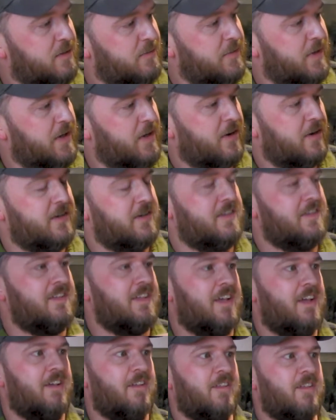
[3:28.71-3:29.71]
bit hard to
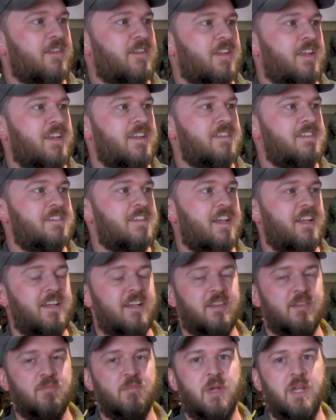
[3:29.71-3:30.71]
tell. It is signed
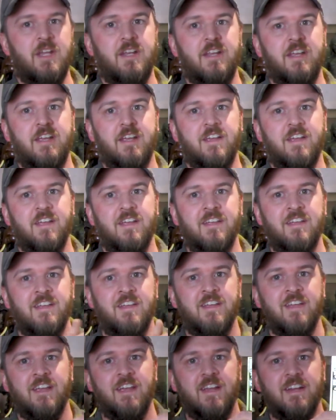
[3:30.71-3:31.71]
on the painting
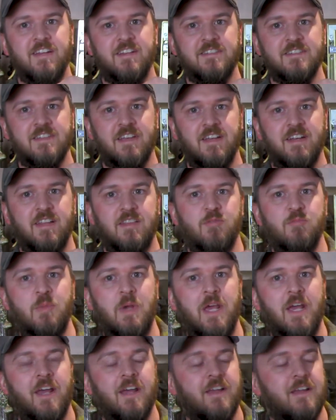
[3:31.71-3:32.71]
and it's signed on the
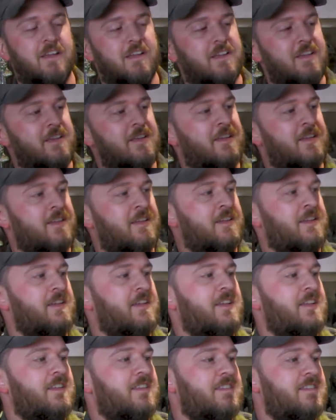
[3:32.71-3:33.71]
back.
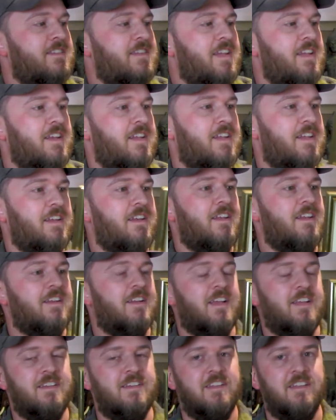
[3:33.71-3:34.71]
It's dated
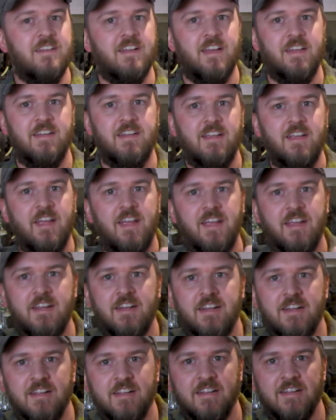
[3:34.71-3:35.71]

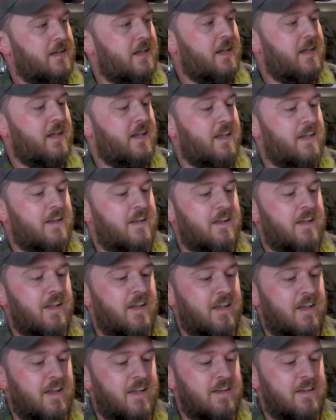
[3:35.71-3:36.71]
1998, and
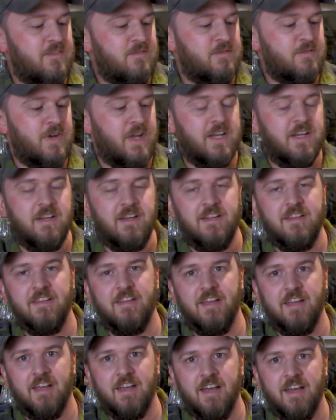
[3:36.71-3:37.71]
I didn't find
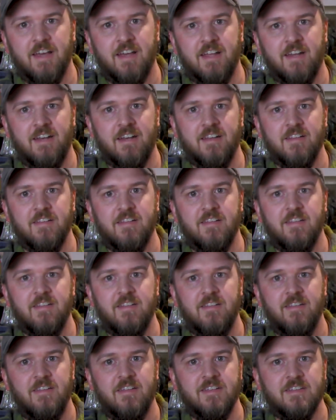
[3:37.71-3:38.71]
anything on
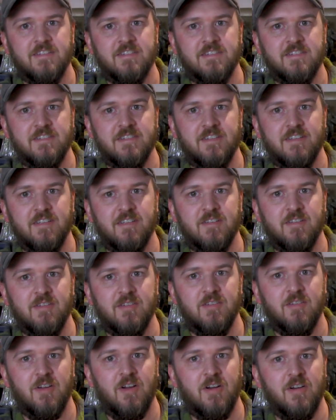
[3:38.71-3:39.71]
this
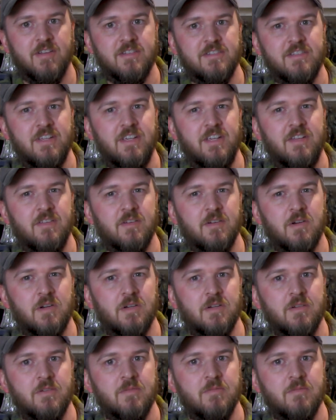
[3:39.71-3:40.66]
artist either,